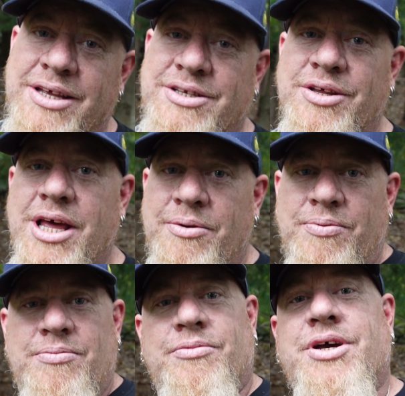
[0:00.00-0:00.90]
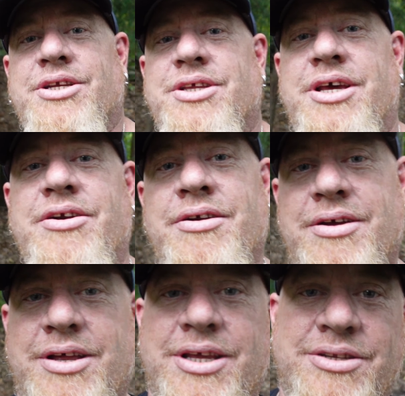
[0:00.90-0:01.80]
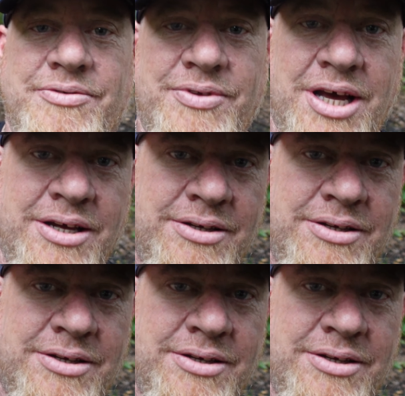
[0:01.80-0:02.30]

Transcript: Till then, we'll catch you later on LetDirtFly.